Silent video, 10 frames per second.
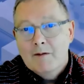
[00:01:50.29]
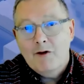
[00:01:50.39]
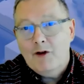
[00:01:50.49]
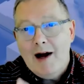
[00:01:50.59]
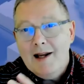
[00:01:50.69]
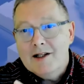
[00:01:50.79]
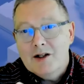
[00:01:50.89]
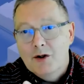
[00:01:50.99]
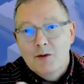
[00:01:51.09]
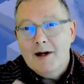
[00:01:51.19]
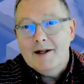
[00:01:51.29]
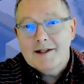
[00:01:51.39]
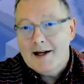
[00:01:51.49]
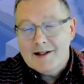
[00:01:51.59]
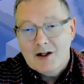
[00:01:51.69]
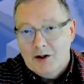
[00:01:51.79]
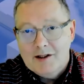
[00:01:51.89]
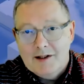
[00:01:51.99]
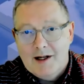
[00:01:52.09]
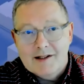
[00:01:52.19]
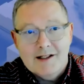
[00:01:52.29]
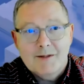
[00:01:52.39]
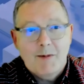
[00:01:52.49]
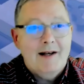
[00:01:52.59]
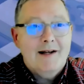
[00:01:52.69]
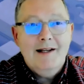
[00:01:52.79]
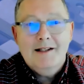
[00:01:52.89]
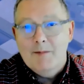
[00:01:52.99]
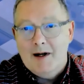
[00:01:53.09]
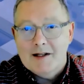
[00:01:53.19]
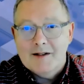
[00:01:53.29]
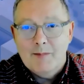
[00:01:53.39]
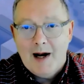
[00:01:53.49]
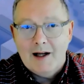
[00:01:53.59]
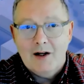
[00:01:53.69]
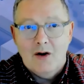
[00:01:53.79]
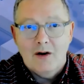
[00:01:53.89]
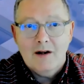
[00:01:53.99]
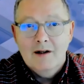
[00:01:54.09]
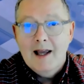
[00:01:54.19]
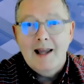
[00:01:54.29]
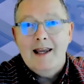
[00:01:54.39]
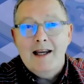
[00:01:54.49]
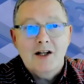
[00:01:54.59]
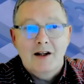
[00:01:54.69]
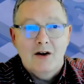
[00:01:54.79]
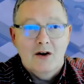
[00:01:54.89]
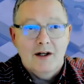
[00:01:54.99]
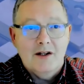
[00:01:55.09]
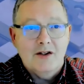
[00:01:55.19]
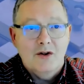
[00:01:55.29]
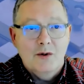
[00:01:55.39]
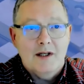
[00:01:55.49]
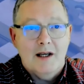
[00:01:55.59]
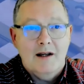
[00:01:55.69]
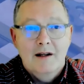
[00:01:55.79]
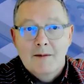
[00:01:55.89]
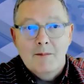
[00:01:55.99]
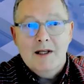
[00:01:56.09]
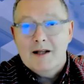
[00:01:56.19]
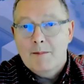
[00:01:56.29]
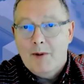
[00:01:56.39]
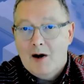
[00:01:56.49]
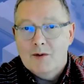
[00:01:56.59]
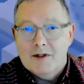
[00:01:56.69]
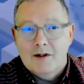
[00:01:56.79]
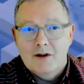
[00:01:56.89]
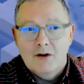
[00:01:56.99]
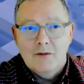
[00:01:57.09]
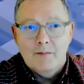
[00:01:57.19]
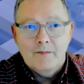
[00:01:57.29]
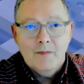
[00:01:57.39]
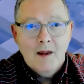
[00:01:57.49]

fly to one of 6 continents and spend 90 minutes in Bangkok engaging the audience using MeetingPulse in the room.